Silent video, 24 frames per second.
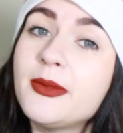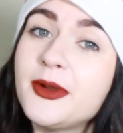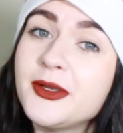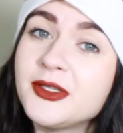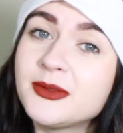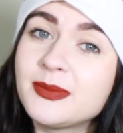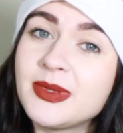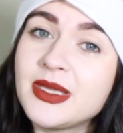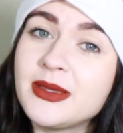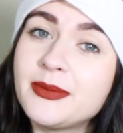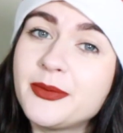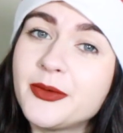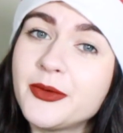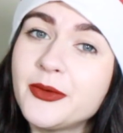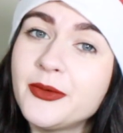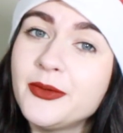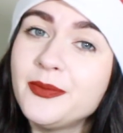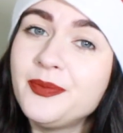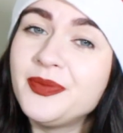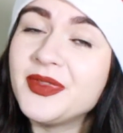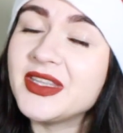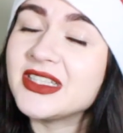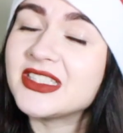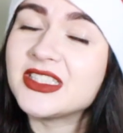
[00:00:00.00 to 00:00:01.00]
most people.
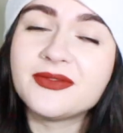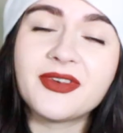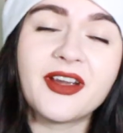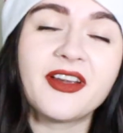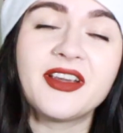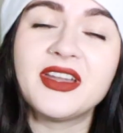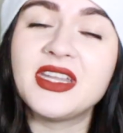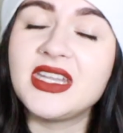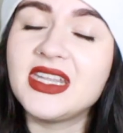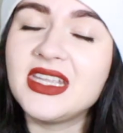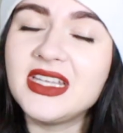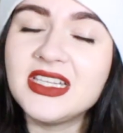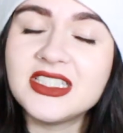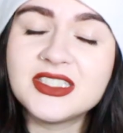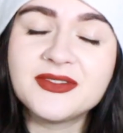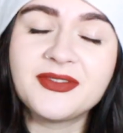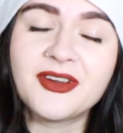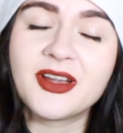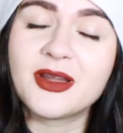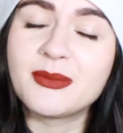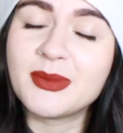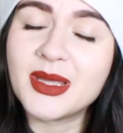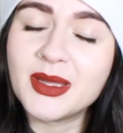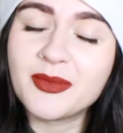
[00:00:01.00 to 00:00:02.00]
This is a very niche,
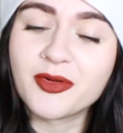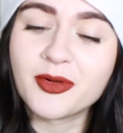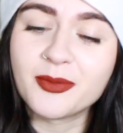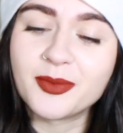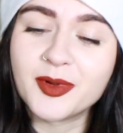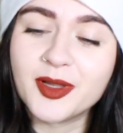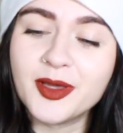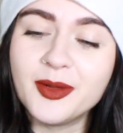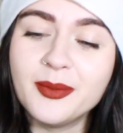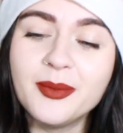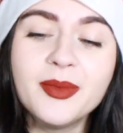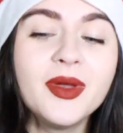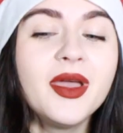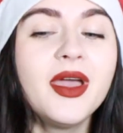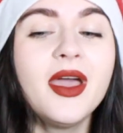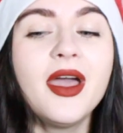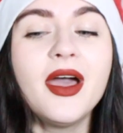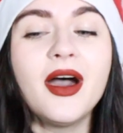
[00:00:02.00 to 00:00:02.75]
very me problem.